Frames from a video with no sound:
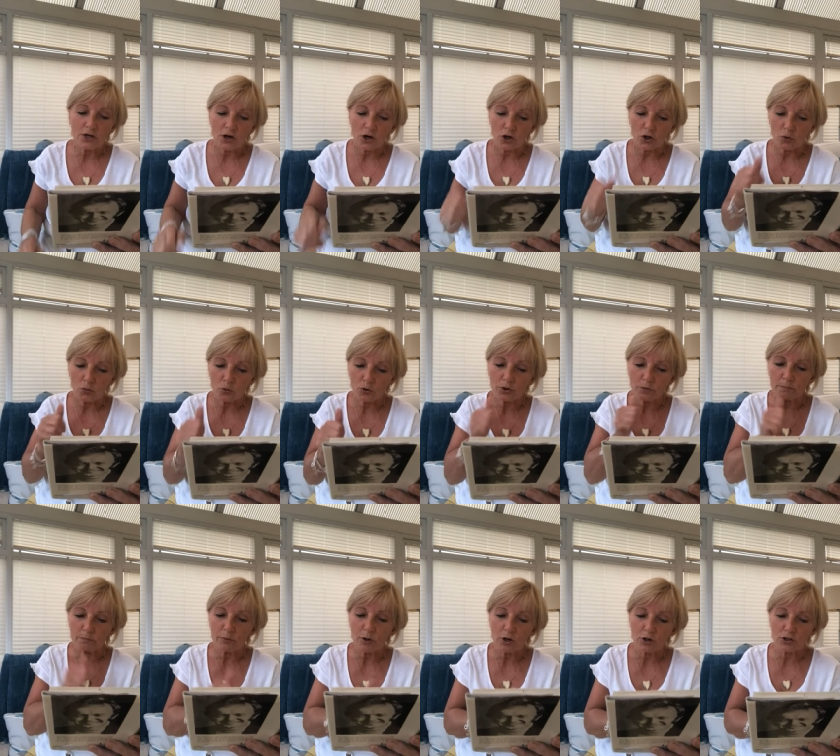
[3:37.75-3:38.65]
on a wooden
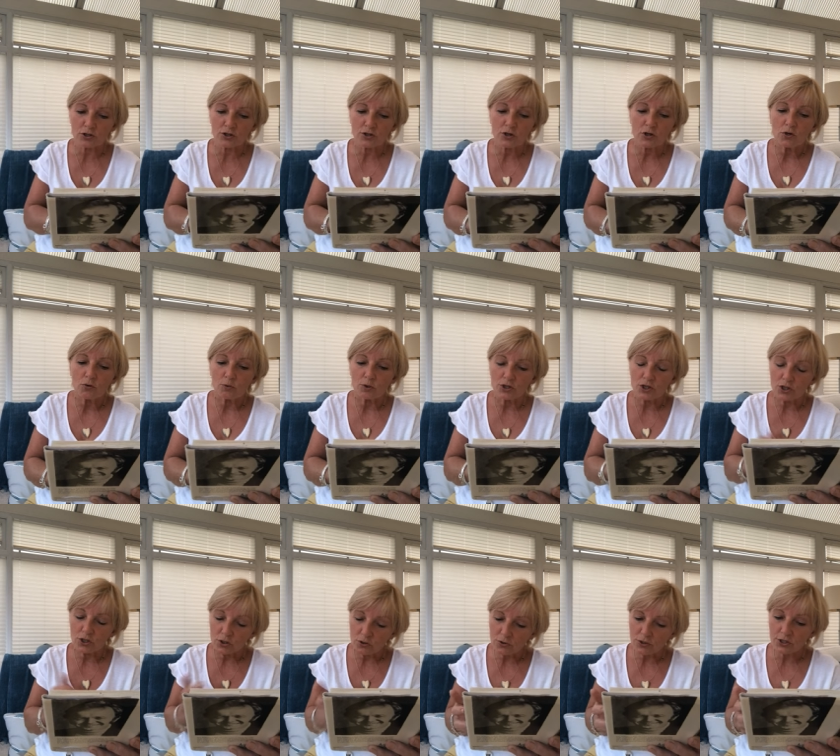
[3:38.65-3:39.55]
box, which he
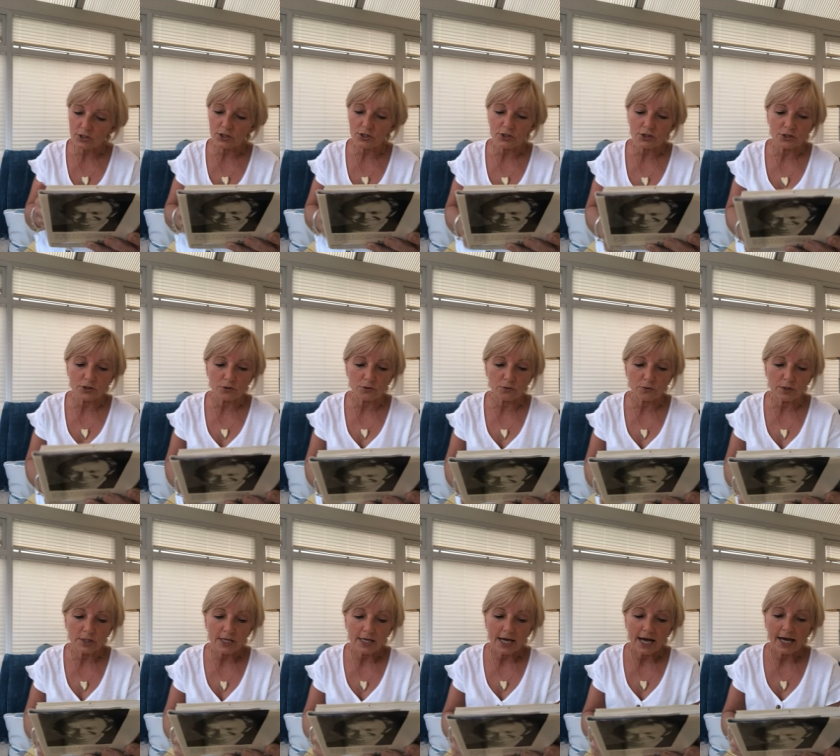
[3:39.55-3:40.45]
used as a stool,
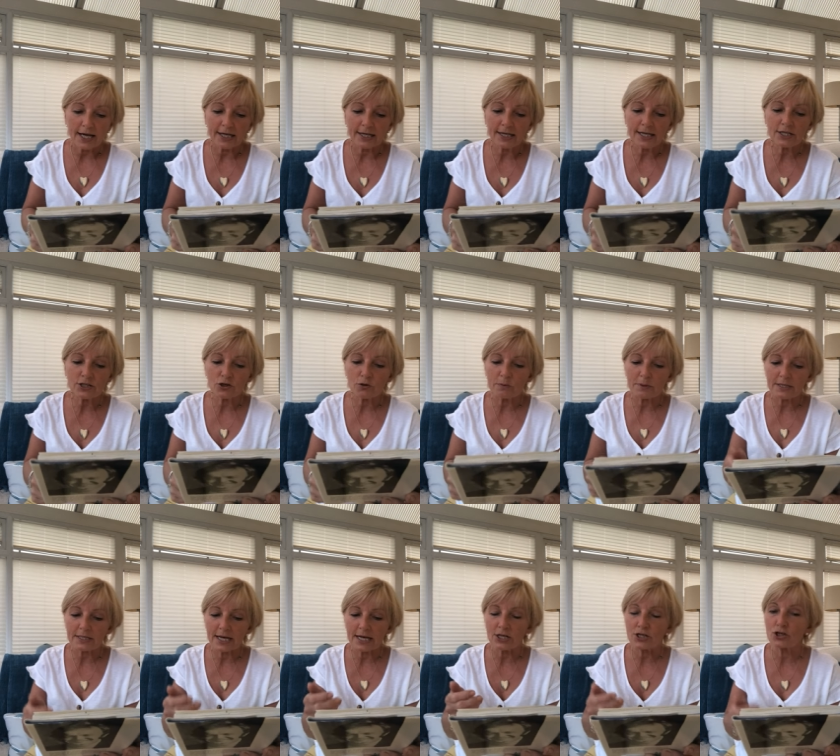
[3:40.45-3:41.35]
and lit up
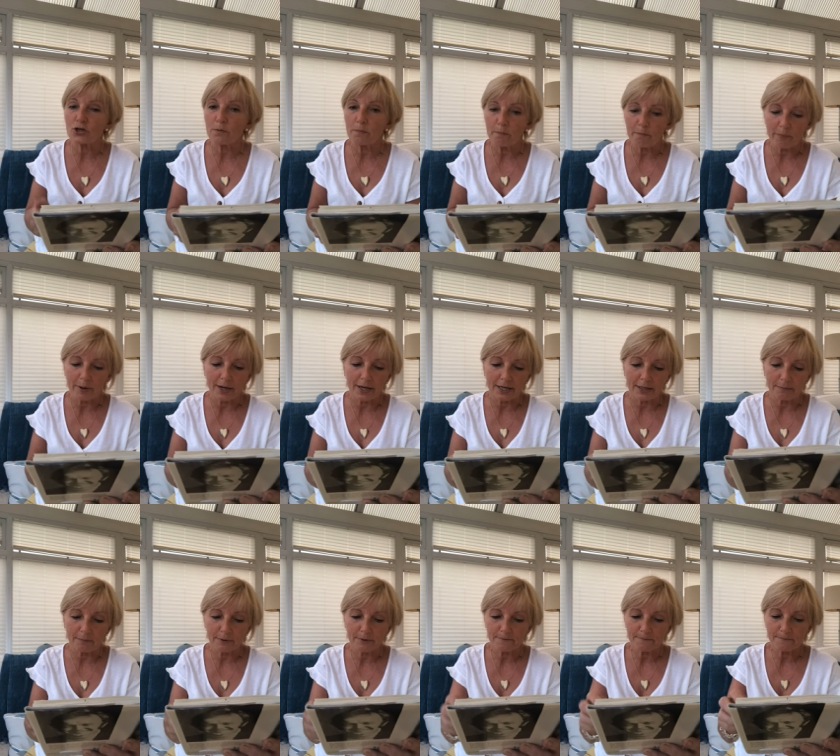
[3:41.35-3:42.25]
his ancient
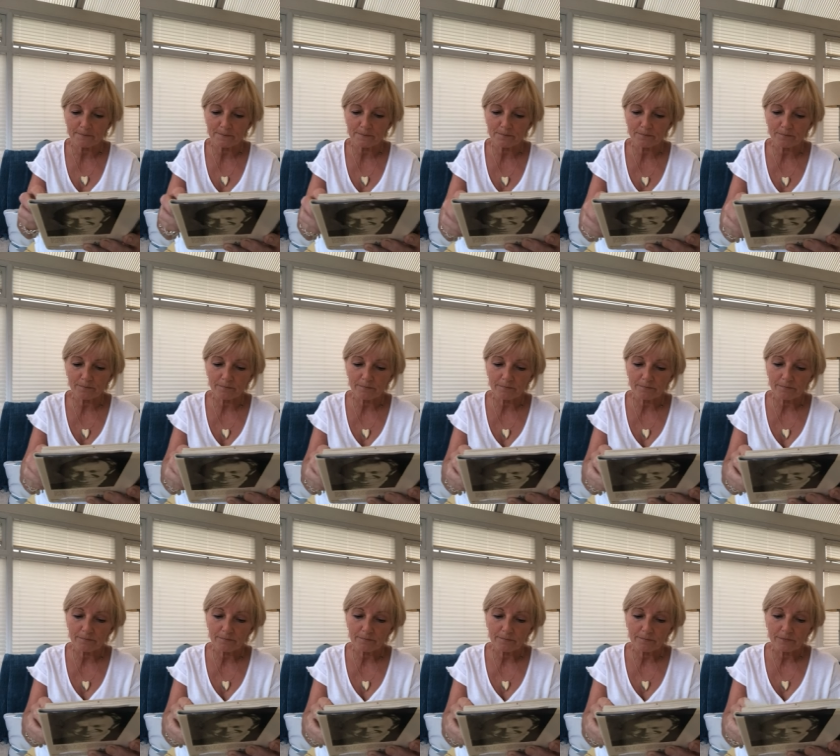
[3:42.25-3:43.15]
pipe.
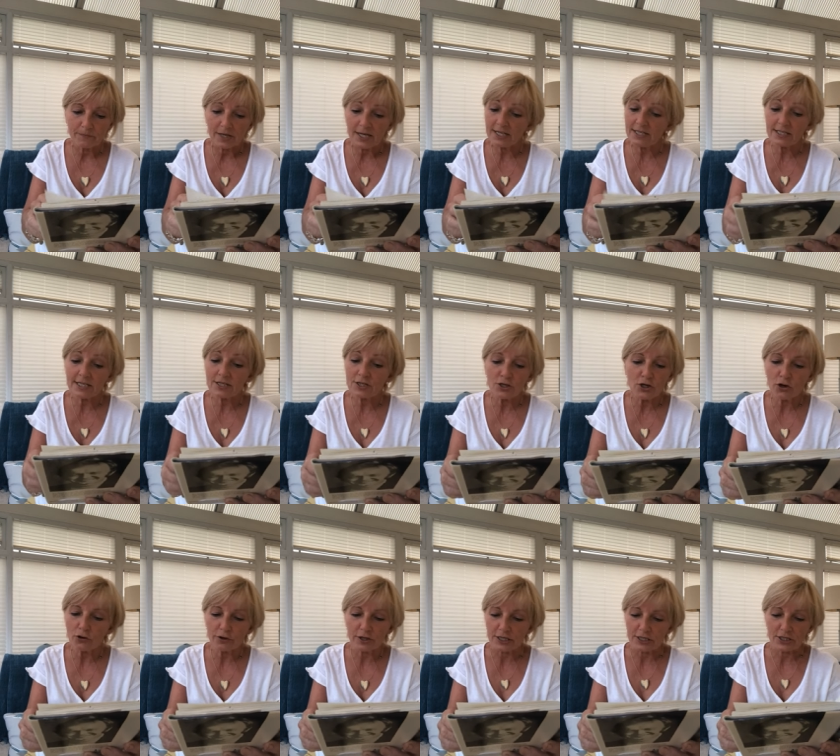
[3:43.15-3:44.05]
It did
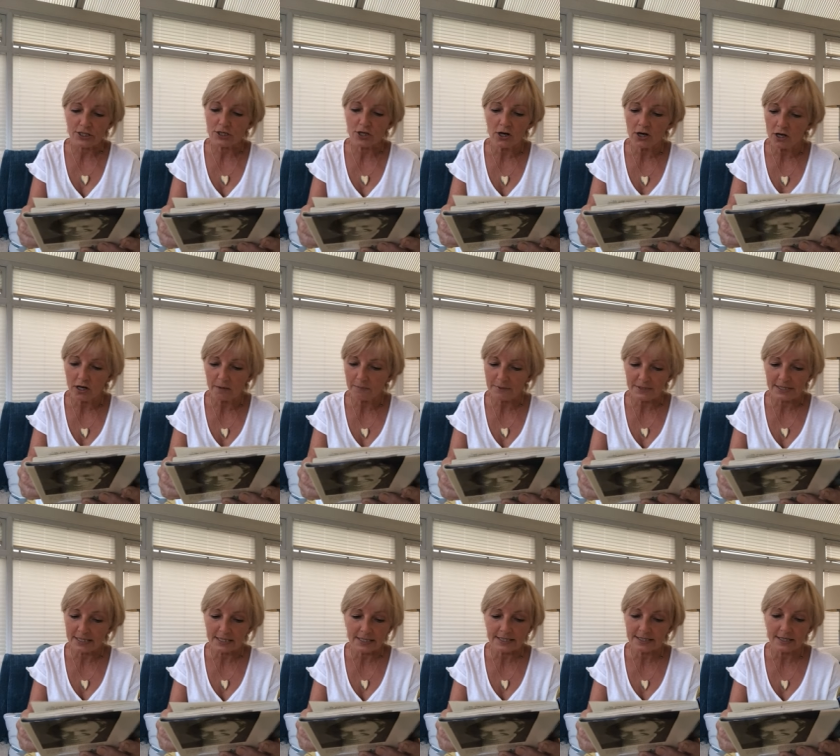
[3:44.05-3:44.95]
nothing to calm his
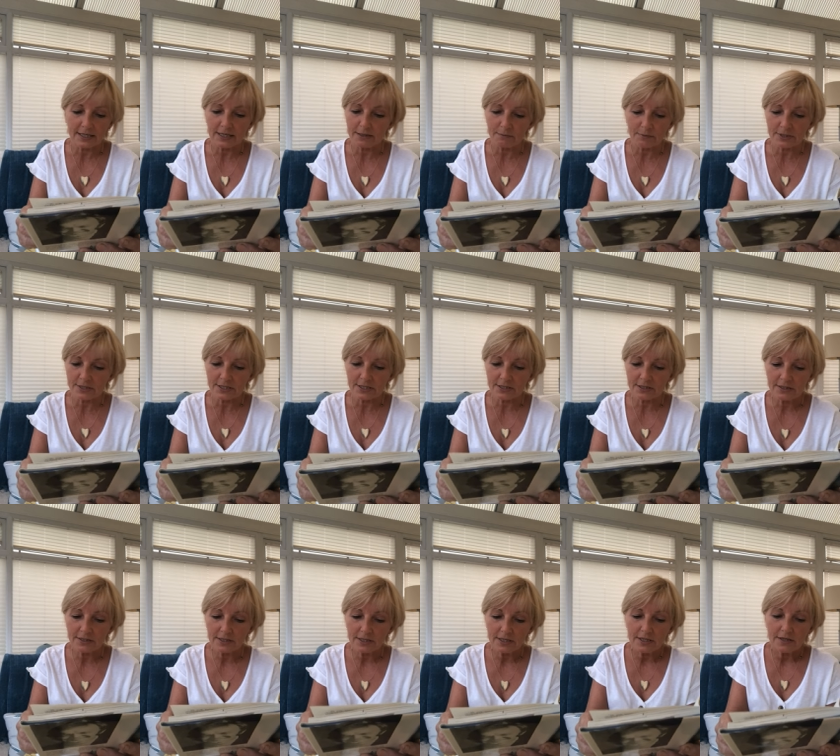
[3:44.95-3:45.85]
excitement.
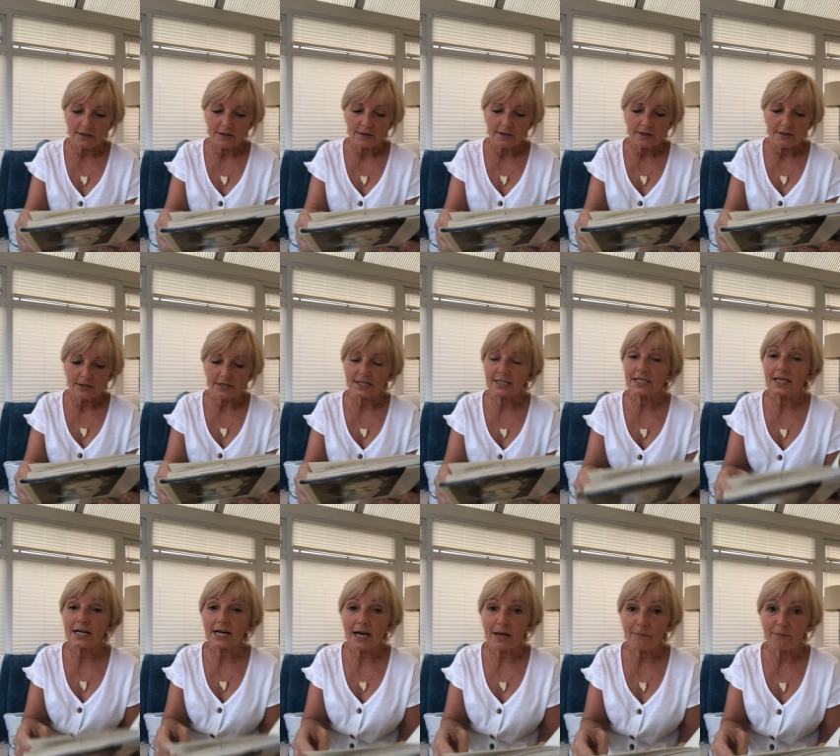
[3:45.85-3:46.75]
The
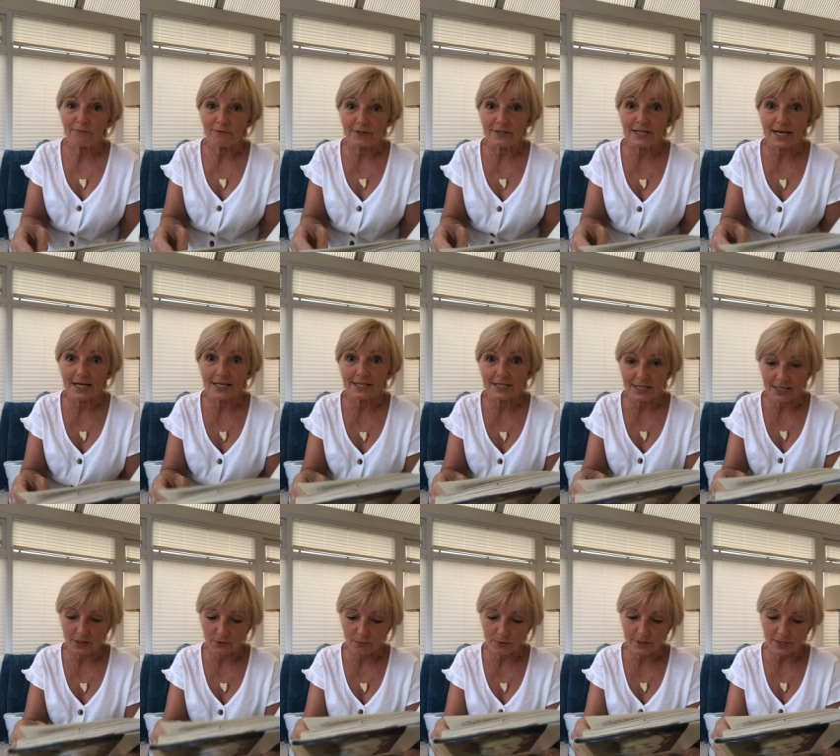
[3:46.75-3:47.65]
time for
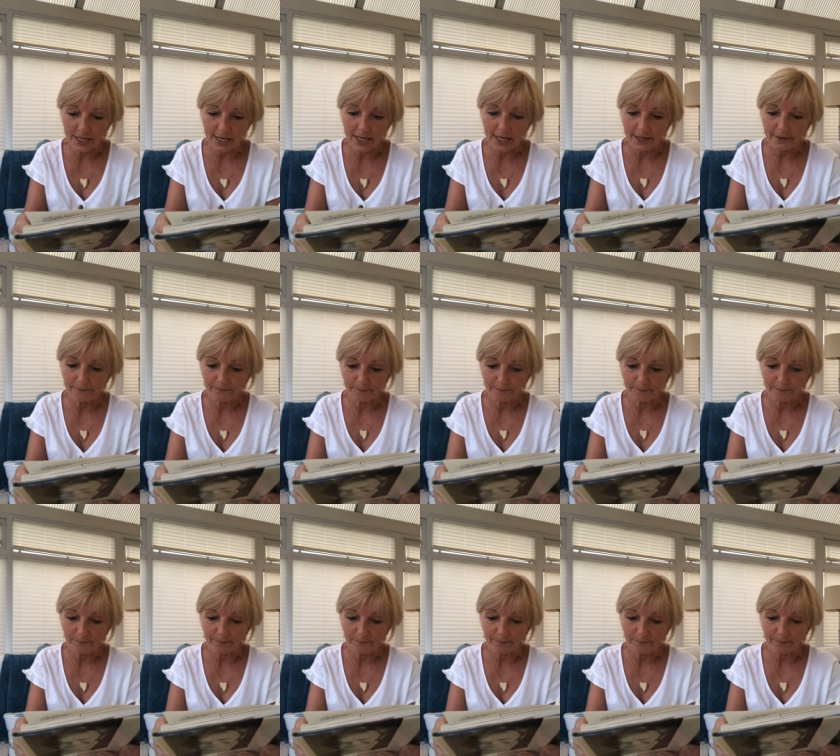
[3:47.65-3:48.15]
testing was here.